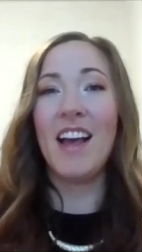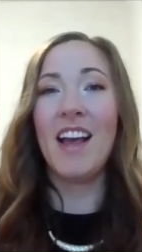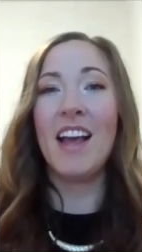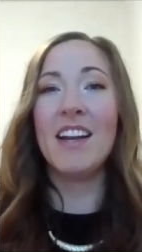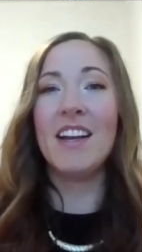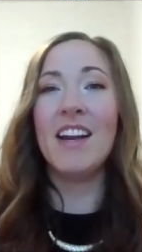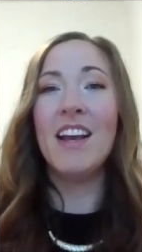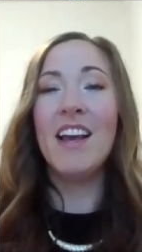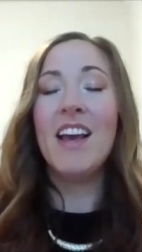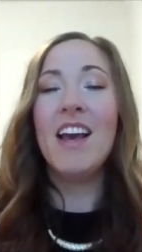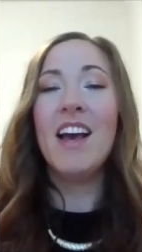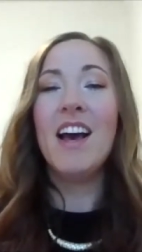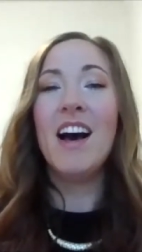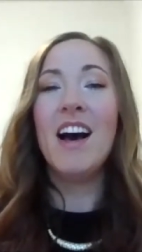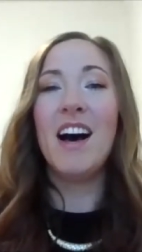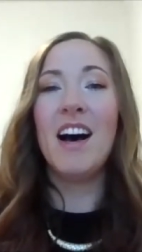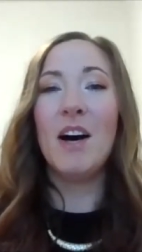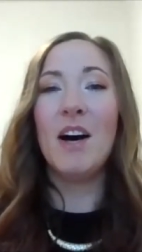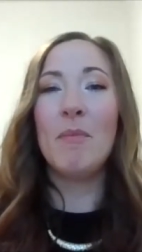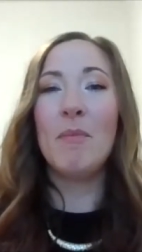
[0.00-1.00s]
And
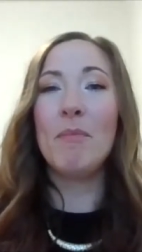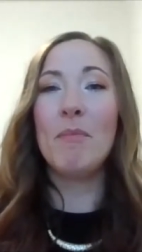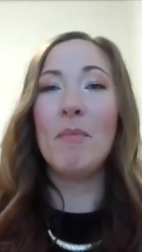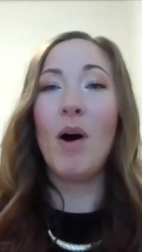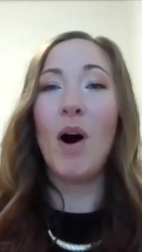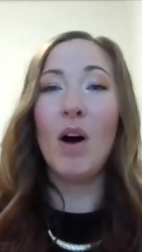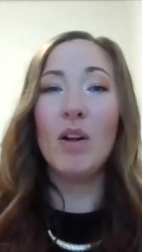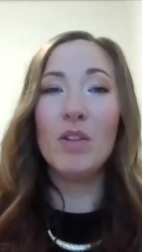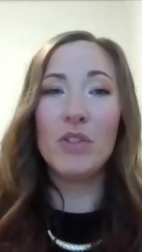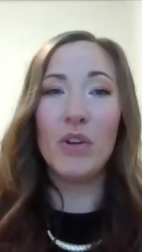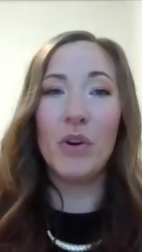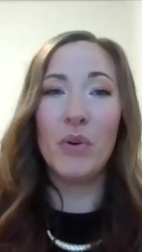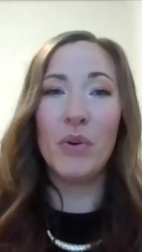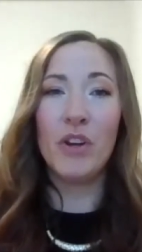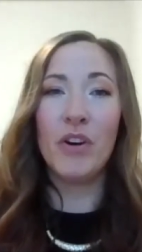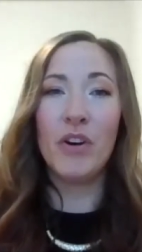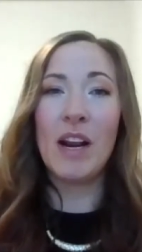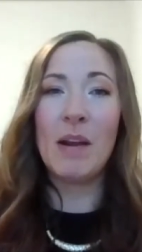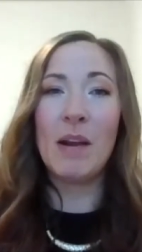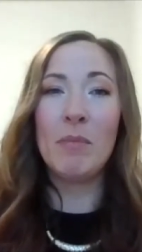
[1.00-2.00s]
um, also,
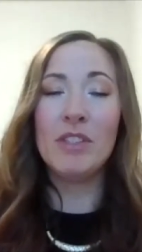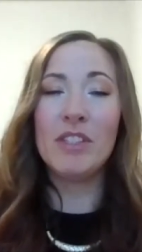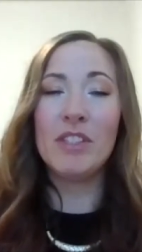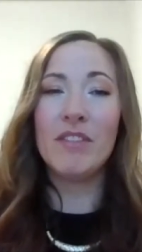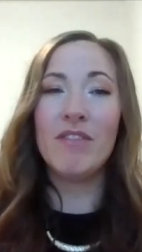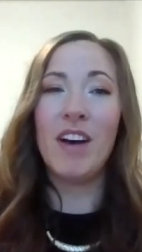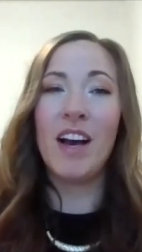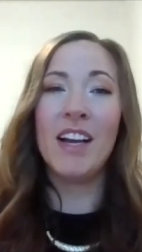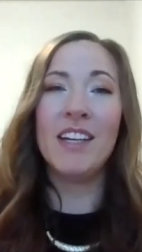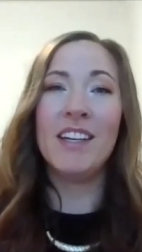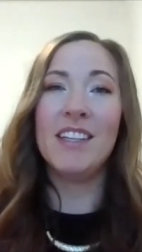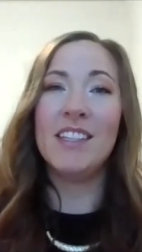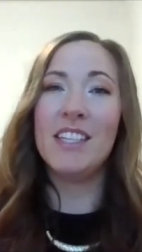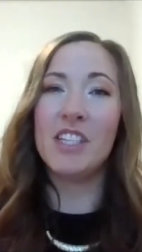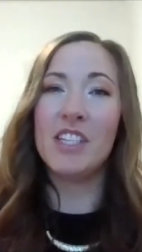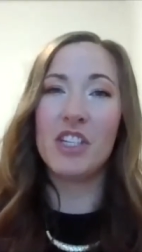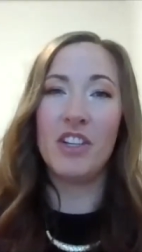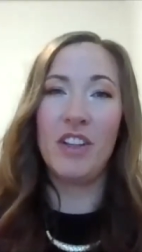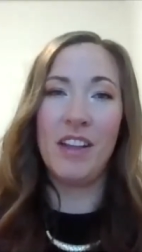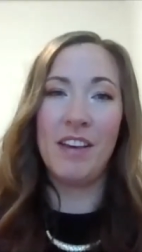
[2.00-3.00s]
you're able to find
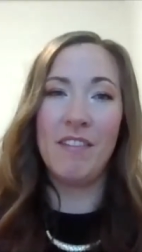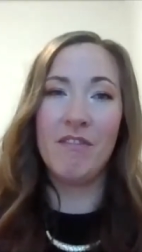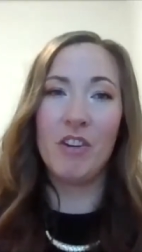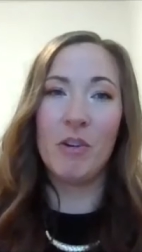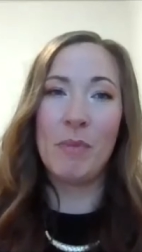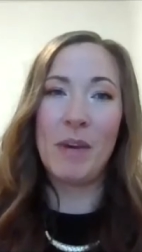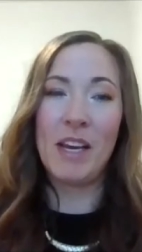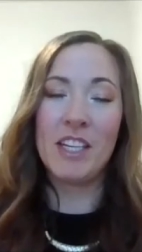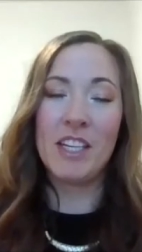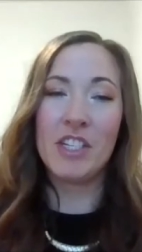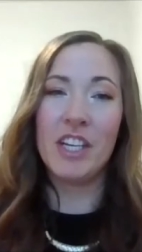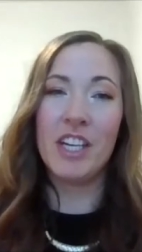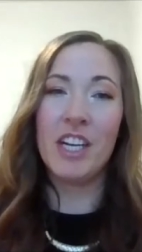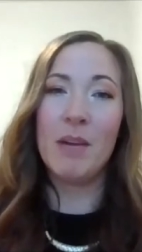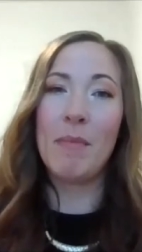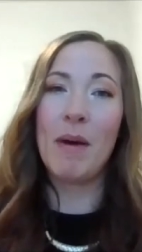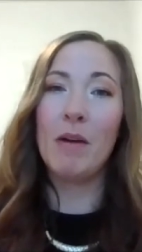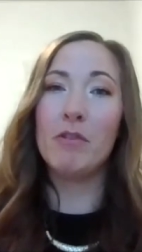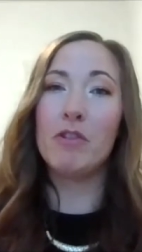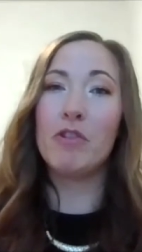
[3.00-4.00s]
additional information
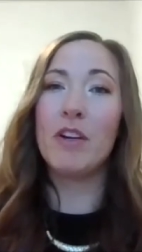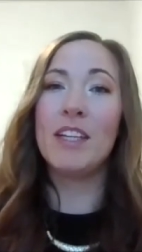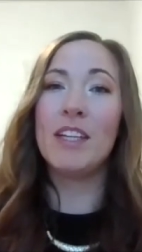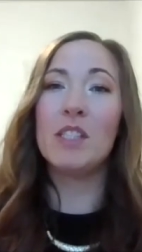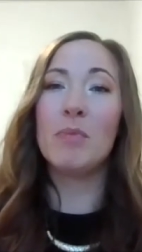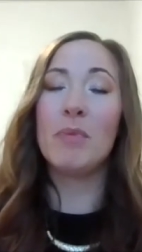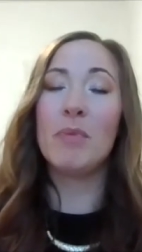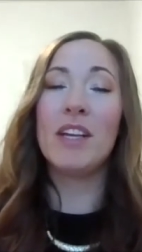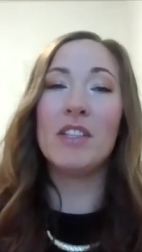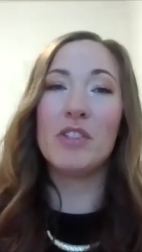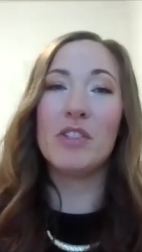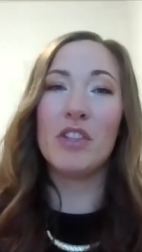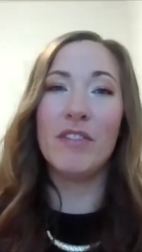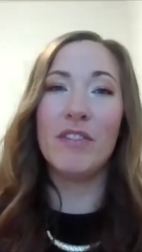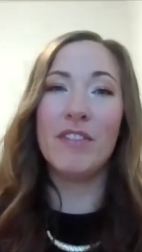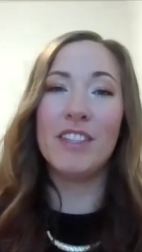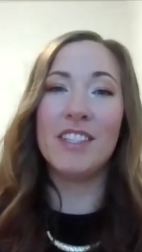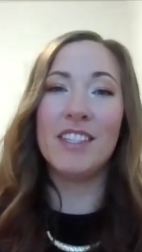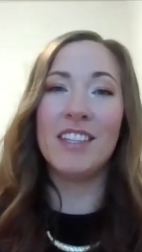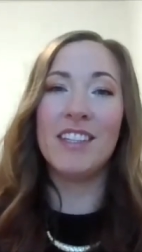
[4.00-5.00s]
about transplant
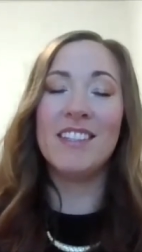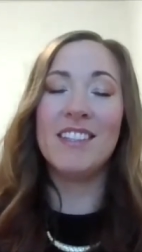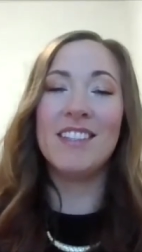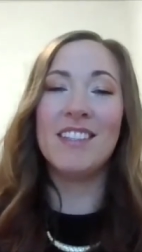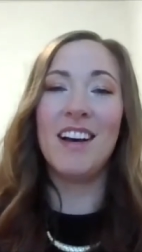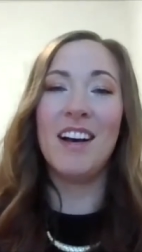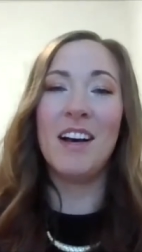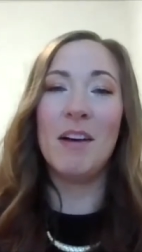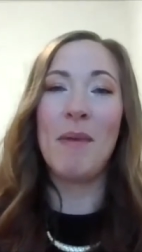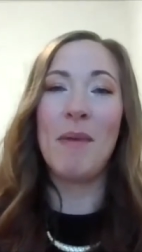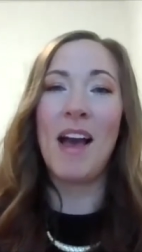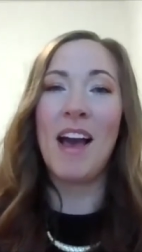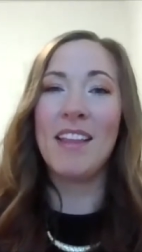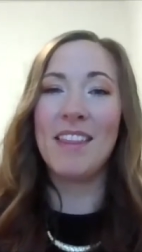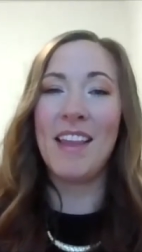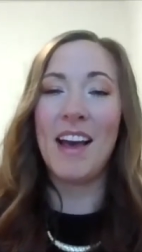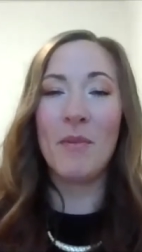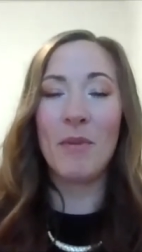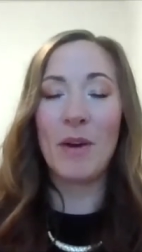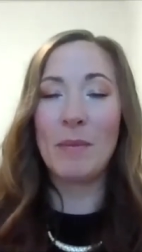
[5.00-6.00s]
services um, at
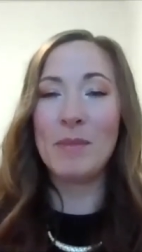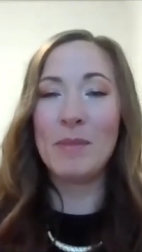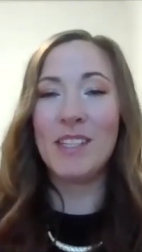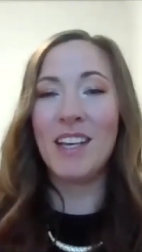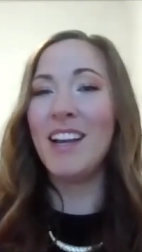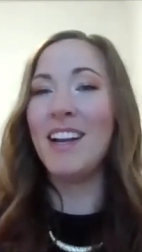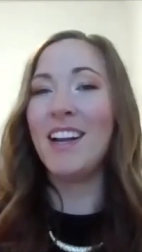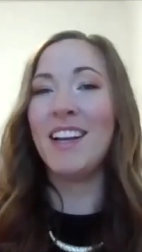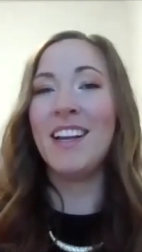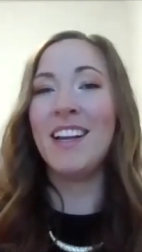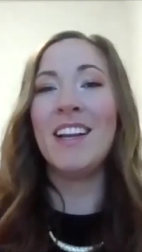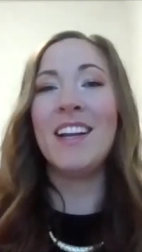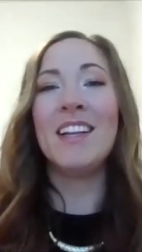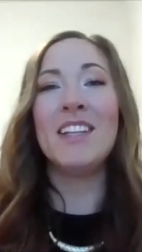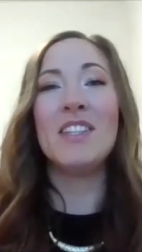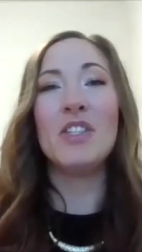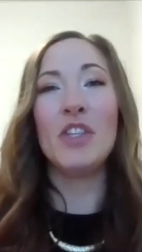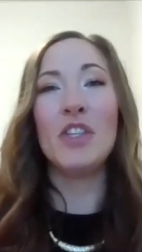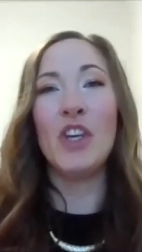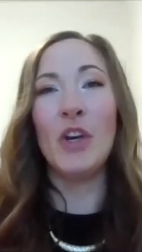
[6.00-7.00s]
that website. Again,
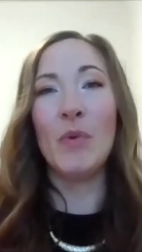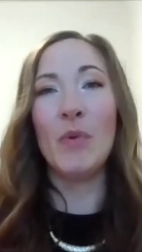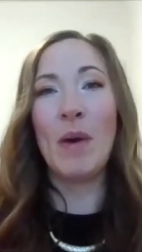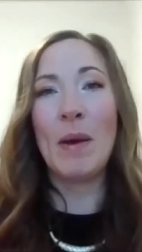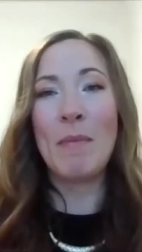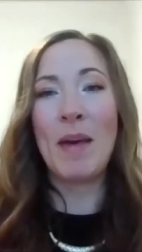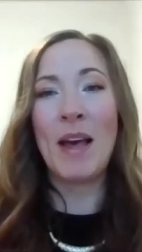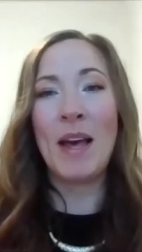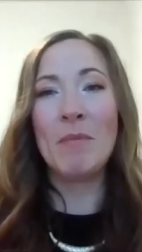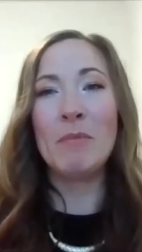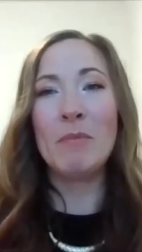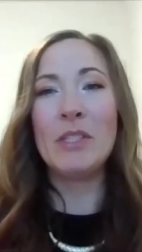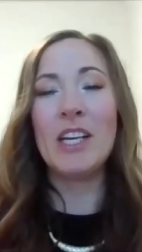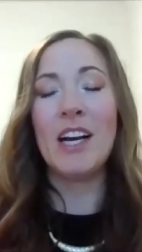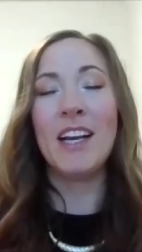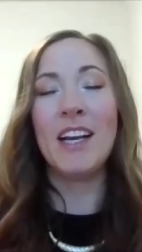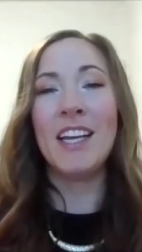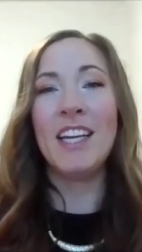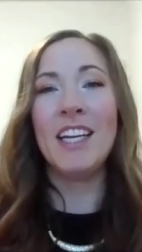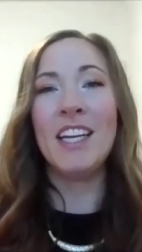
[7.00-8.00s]
it's
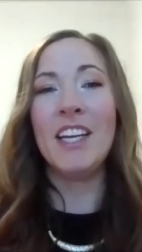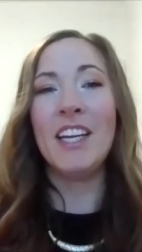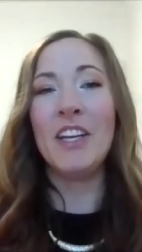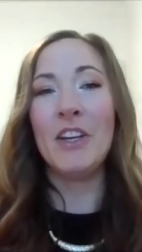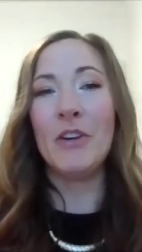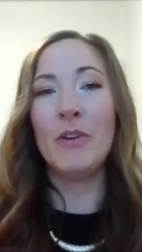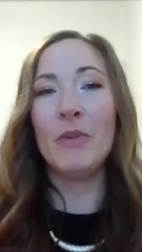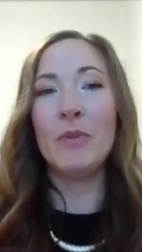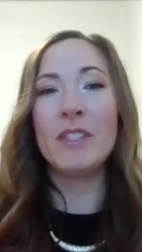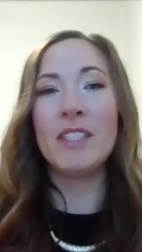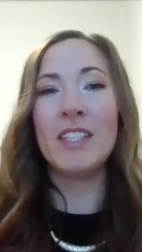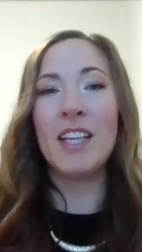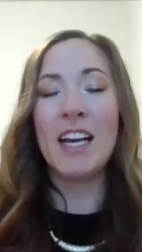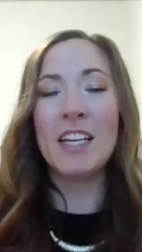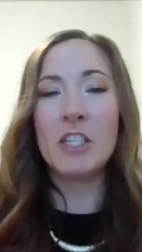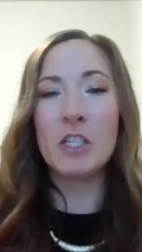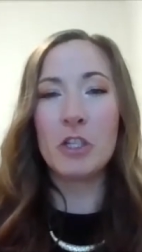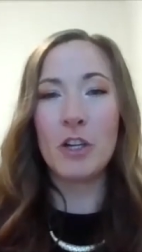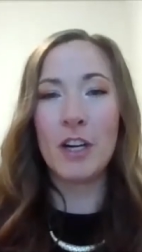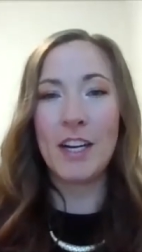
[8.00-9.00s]
umm.edu
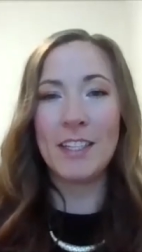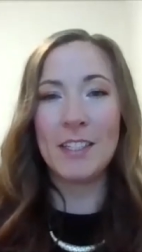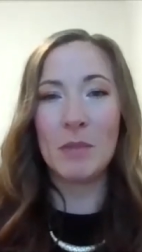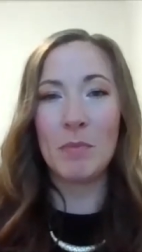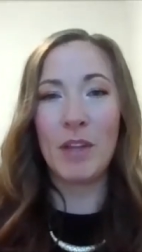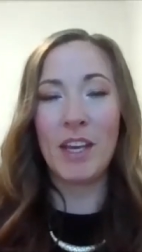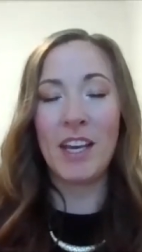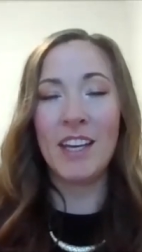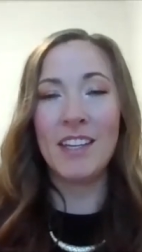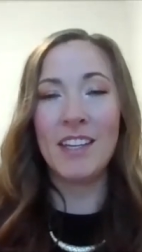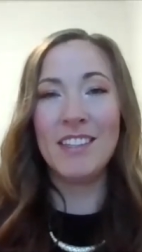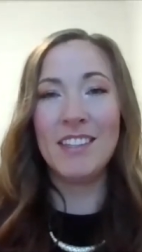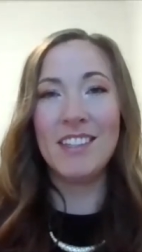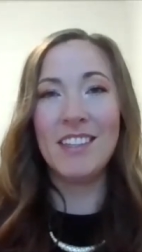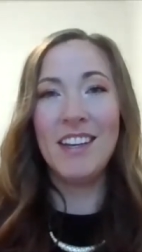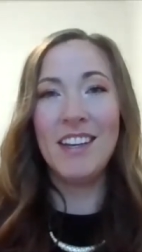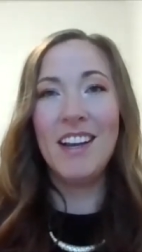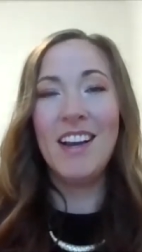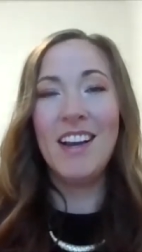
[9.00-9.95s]
slash transplant.